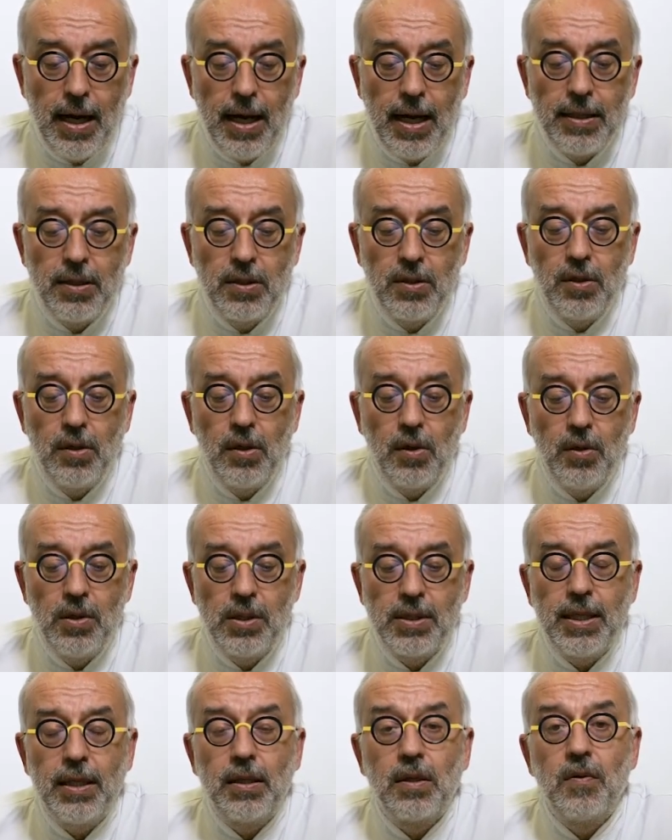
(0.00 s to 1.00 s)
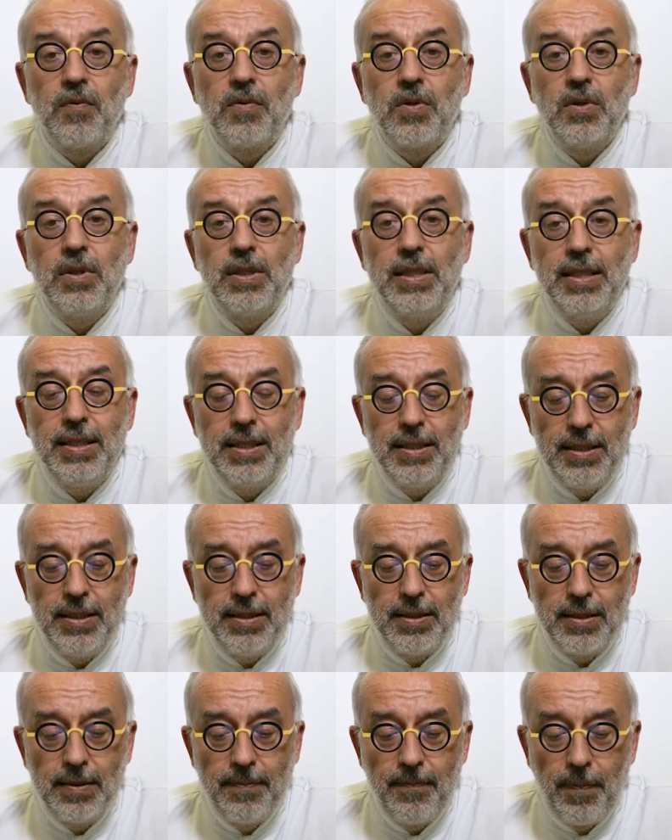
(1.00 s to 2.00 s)
at the onset of the
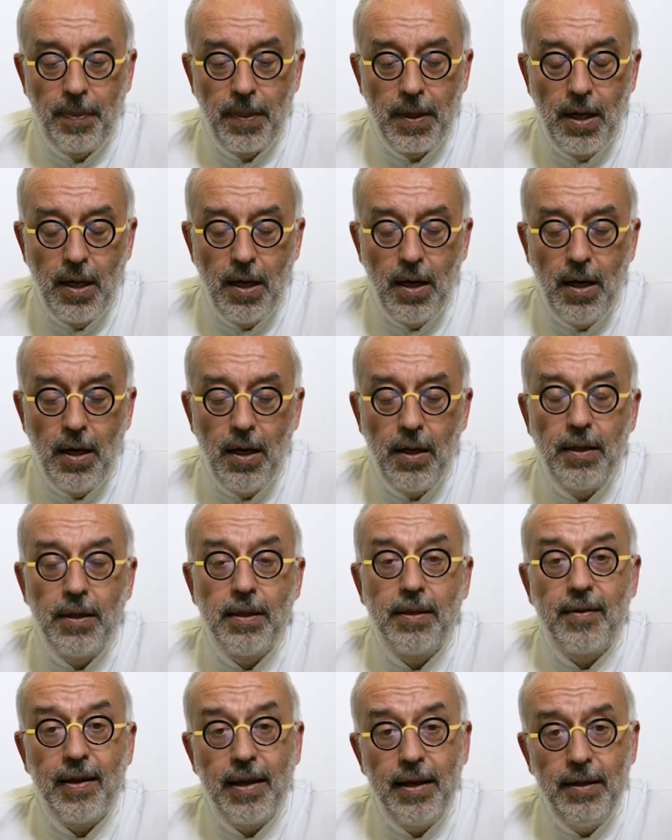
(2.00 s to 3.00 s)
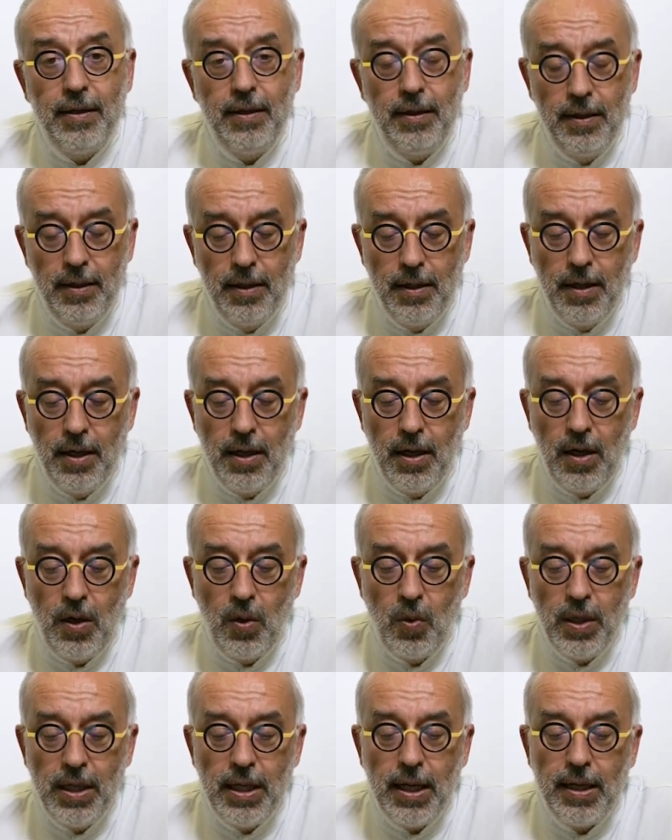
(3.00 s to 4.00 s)
disease, and then
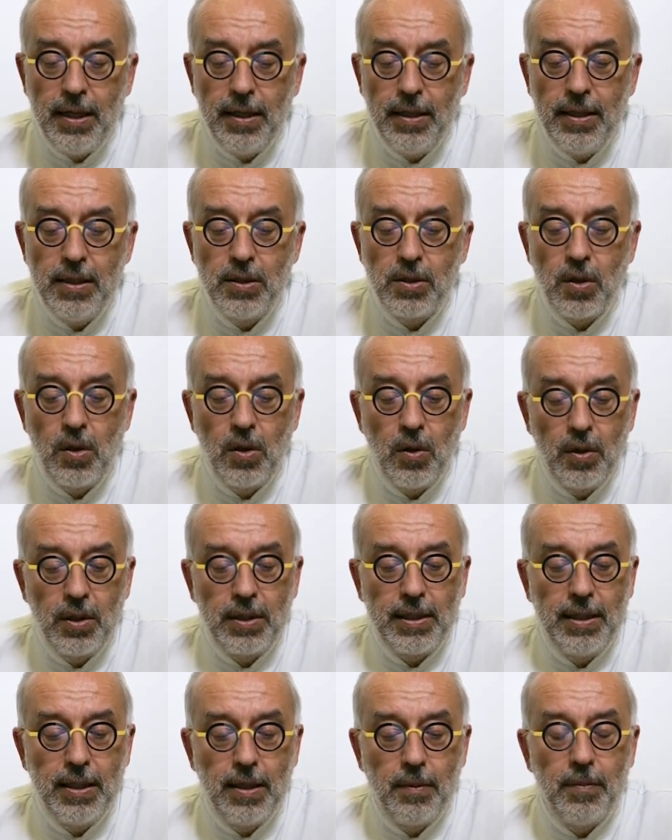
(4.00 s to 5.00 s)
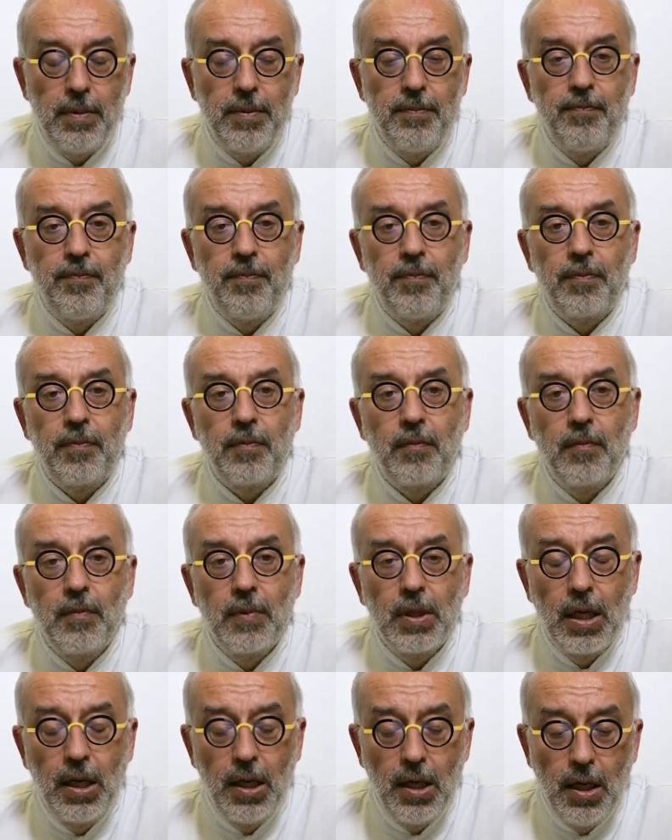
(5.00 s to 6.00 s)
renal in the long term.
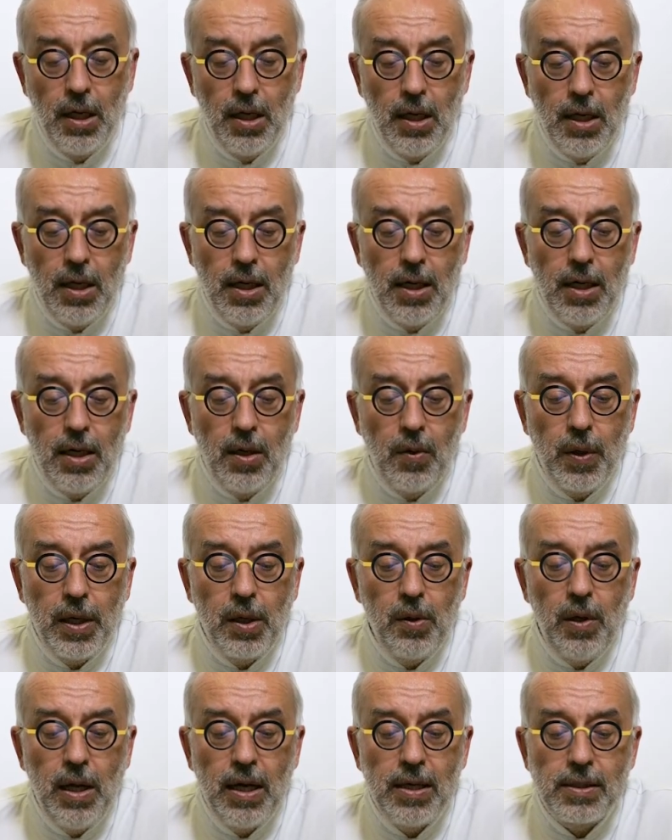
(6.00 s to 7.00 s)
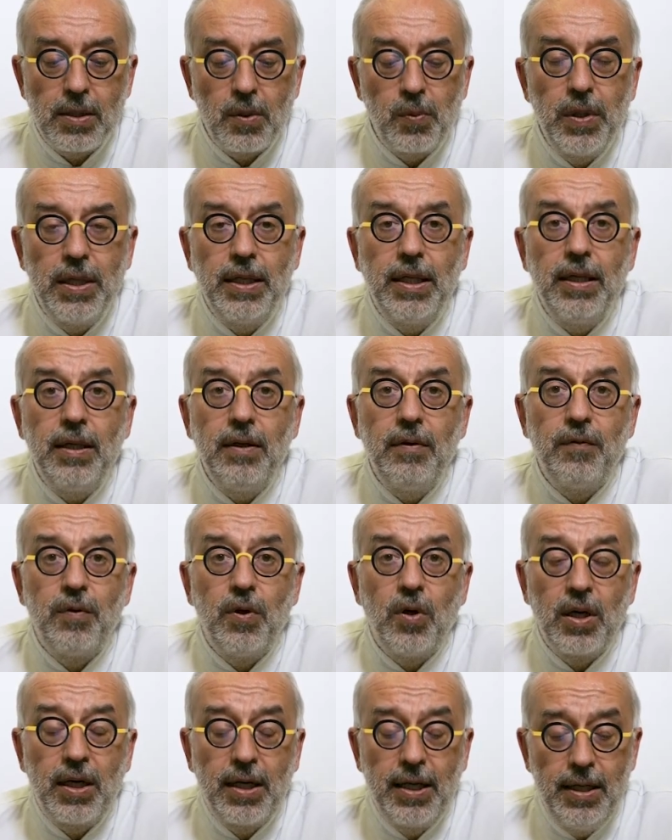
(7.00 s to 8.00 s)
Regular screening
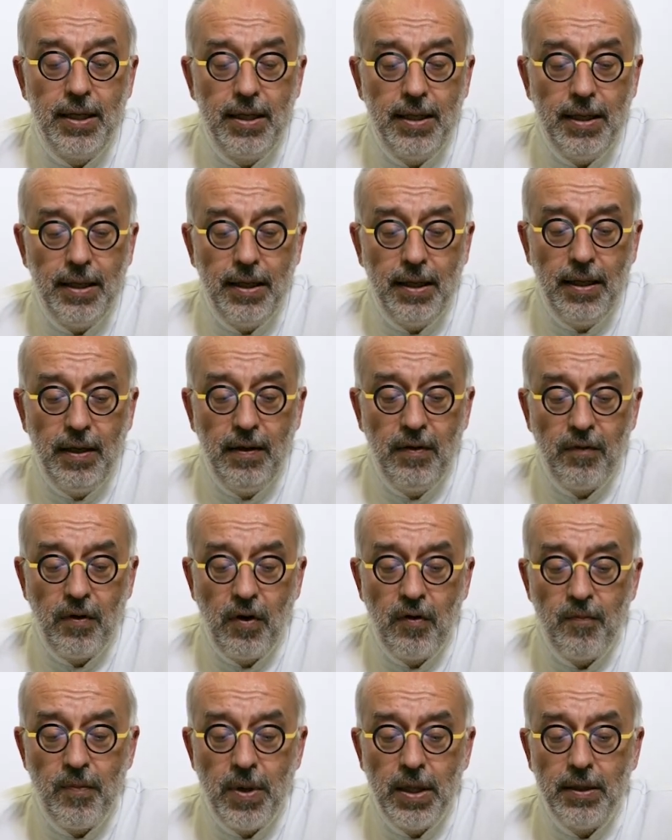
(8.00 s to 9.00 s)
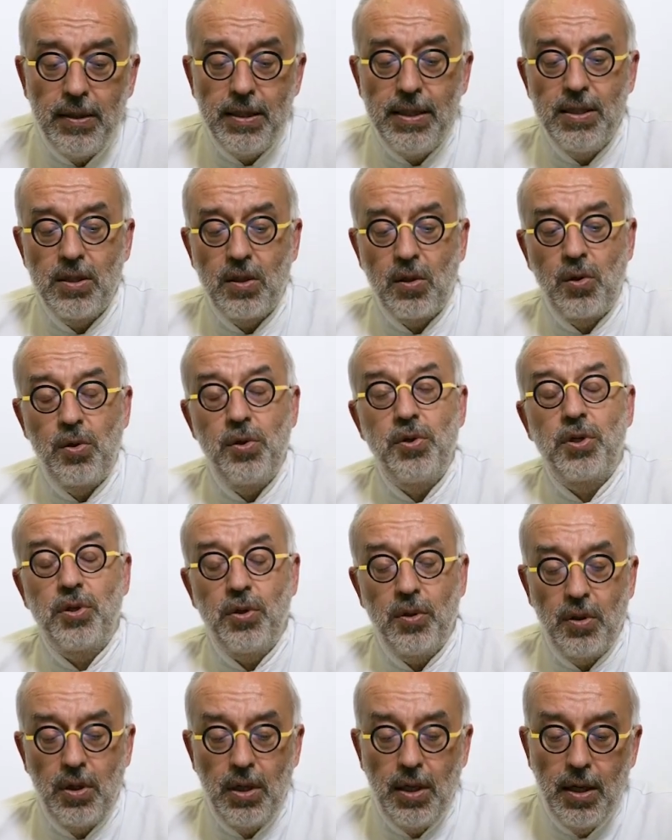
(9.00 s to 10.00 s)
for kidney involvement is
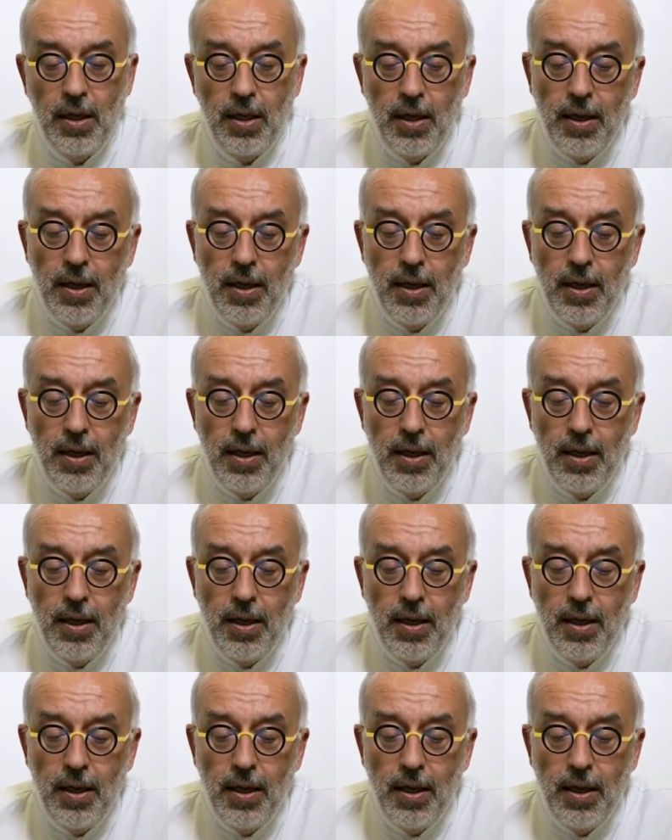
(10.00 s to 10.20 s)
crucial,